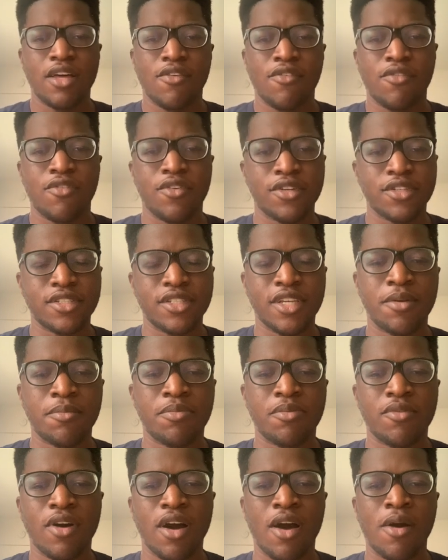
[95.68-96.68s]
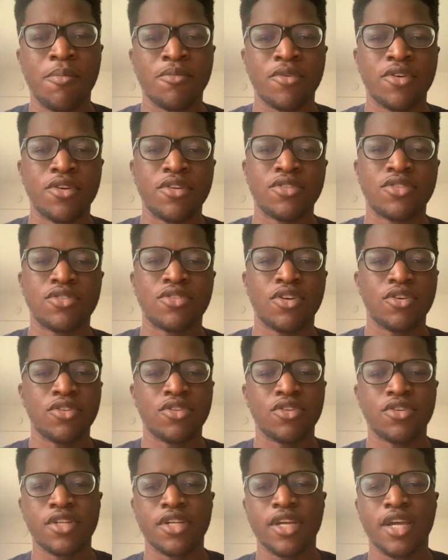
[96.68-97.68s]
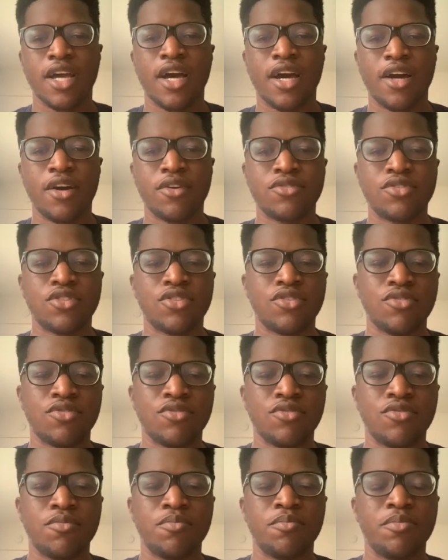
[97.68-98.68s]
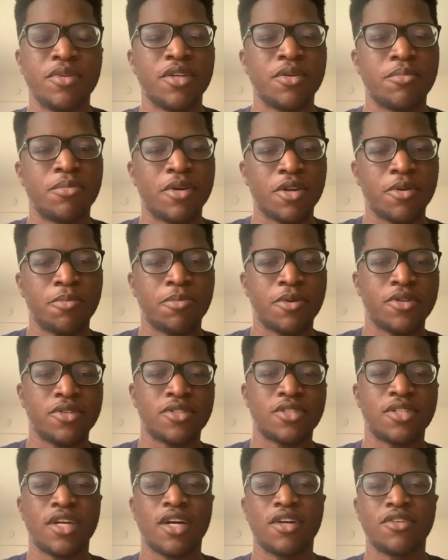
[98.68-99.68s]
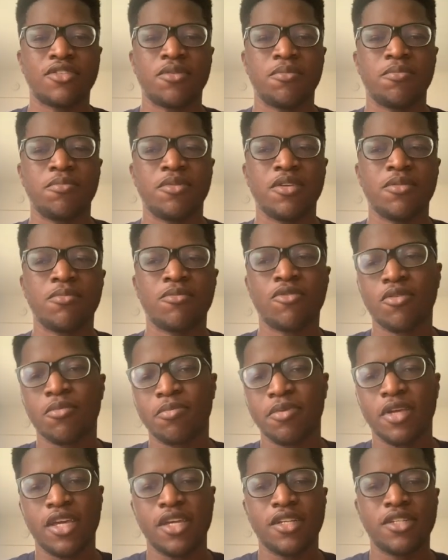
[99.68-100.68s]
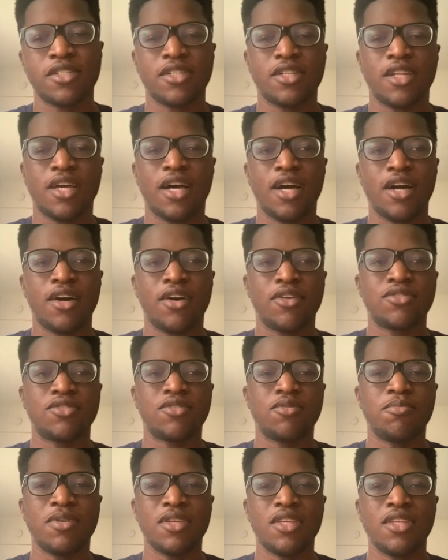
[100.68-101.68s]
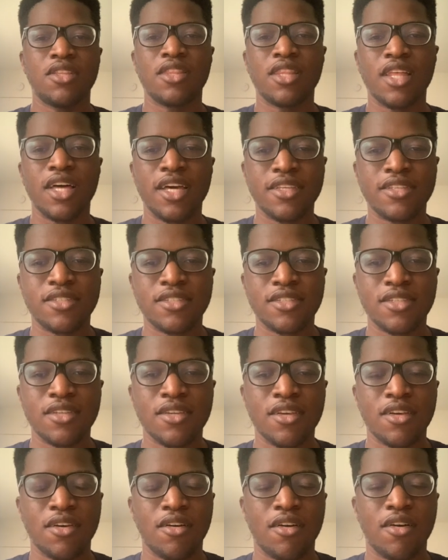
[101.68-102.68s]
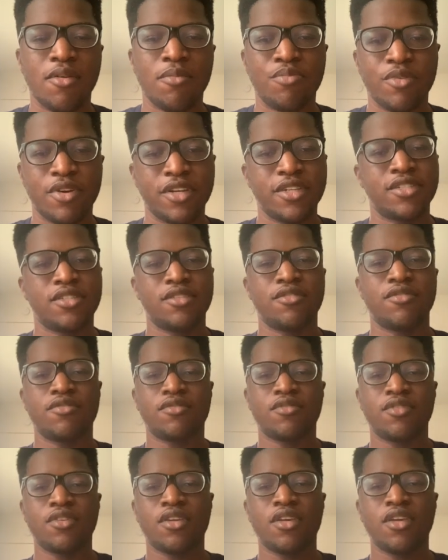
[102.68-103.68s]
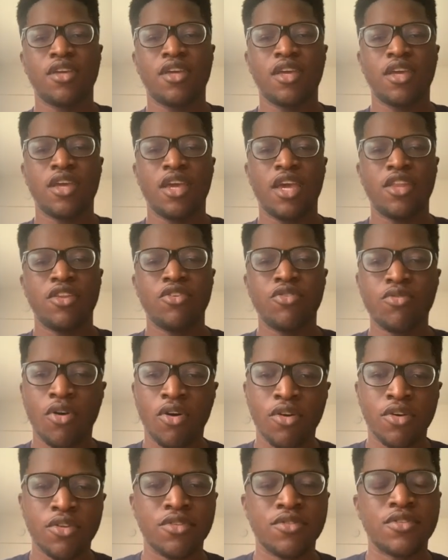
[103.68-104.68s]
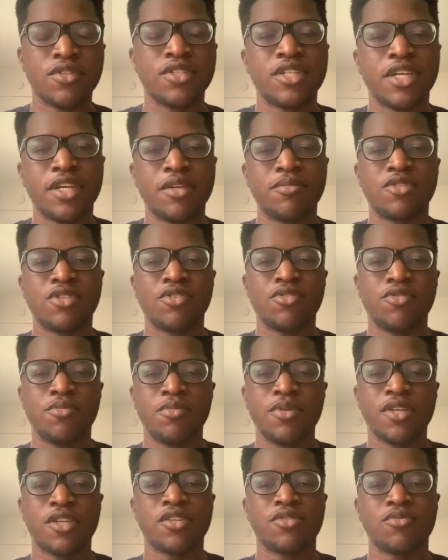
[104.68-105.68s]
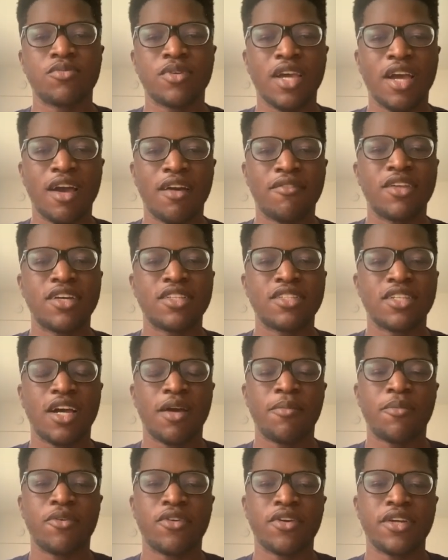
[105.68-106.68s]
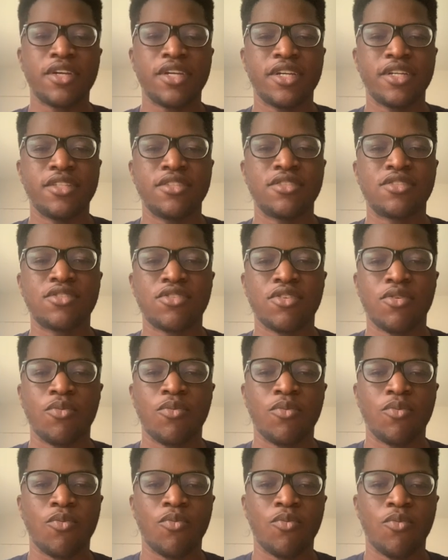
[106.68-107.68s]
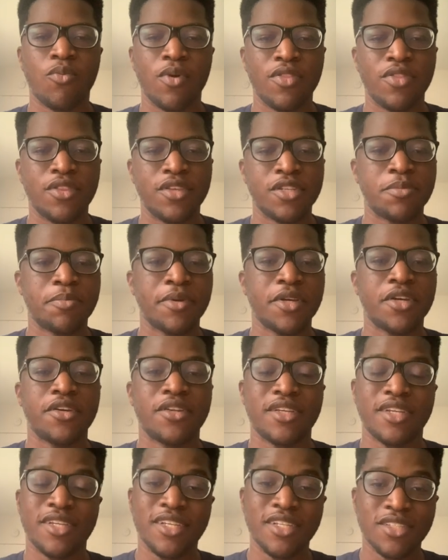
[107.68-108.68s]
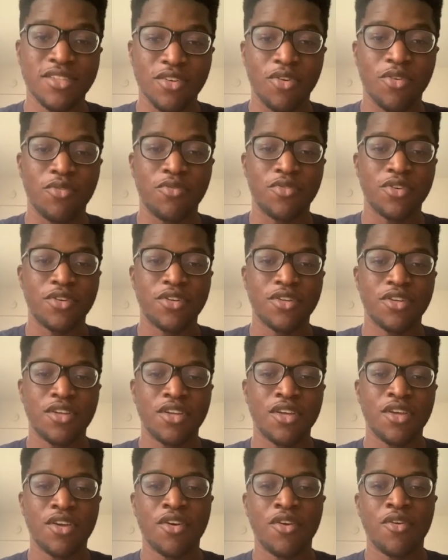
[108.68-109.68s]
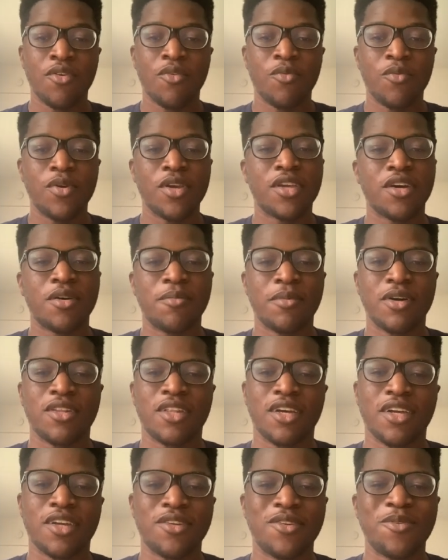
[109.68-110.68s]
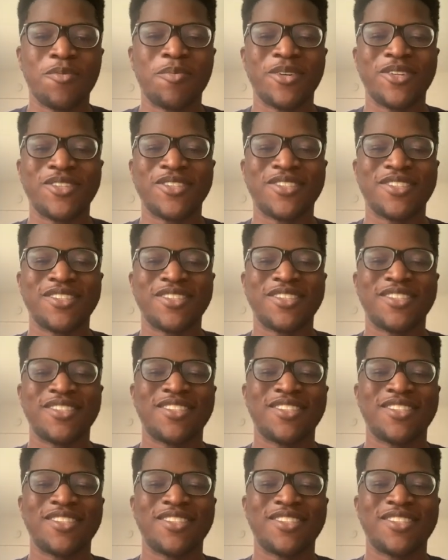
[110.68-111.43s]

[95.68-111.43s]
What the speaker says: For example, I'm gonna start learning how to be a better person, how to be more patient, how to be less abrasive. And you all could do the same too, because we have that time on our hands. So when this period is over, we come out like a new person.